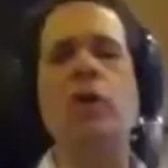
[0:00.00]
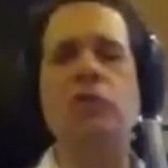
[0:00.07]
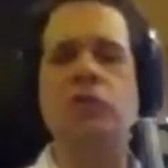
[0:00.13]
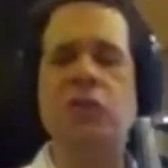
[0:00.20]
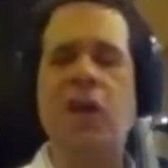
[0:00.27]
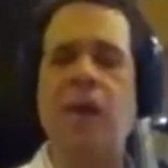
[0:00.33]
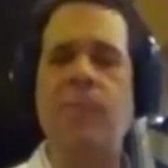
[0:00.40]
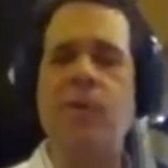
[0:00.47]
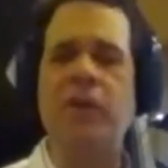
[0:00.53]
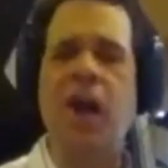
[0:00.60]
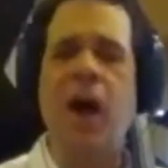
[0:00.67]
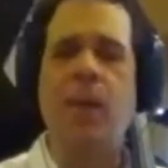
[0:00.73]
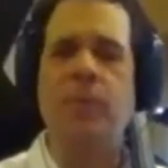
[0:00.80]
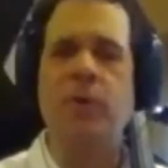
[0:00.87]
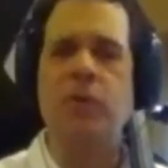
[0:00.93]
time on the
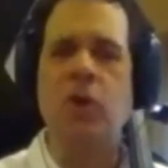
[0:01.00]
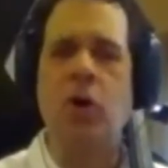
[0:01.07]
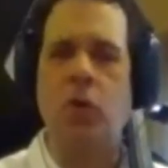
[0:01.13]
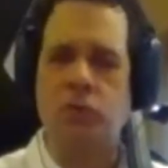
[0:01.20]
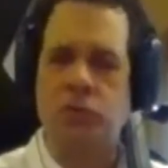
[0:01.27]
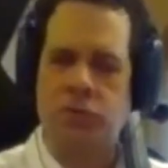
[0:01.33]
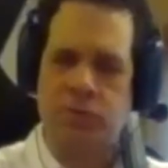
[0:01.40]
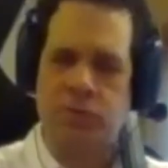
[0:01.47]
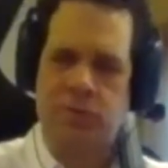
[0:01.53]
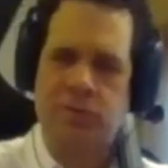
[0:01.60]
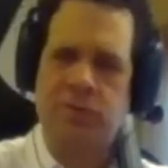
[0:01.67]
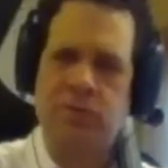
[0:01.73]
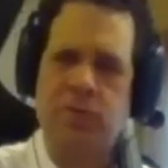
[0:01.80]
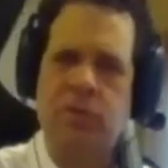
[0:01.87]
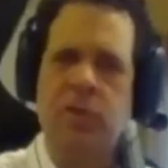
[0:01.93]
upper note.
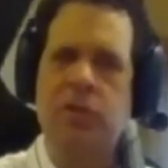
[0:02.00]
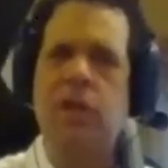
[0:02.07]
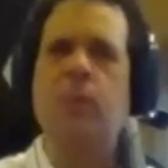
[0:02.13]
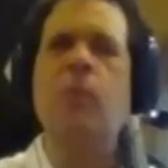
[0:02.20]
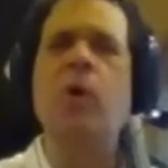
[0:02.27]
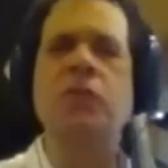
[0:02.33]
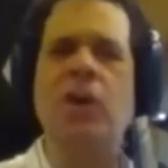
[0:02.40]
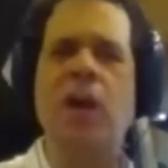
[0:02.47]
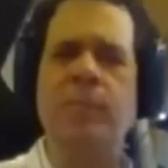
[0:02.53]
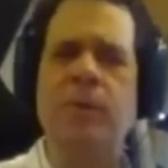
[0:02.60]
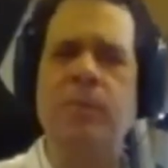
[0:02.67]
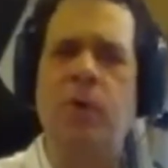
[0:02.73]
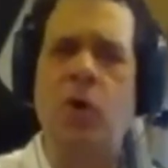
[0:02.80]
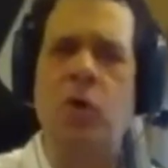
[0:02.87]
A little more time in both.